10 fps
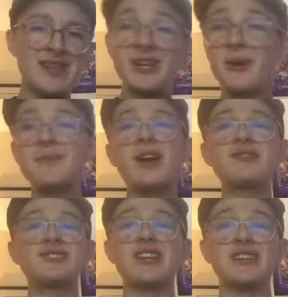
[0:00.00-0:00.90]
You know what? I'll
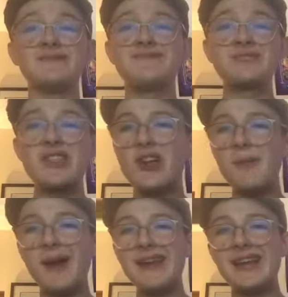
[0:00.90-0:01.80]
just say it. There
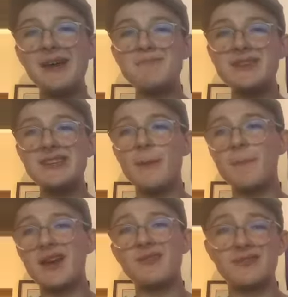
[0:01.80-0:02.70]
might not be a
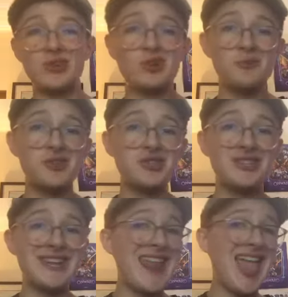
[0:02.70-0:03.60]
better vehicle
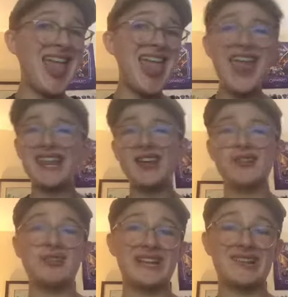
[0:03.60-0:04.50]
mission in any
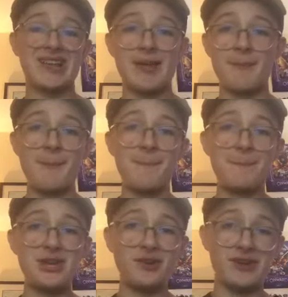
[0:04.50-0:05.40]
other LEGO game,
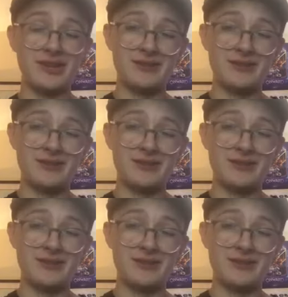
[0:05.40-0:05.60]
period.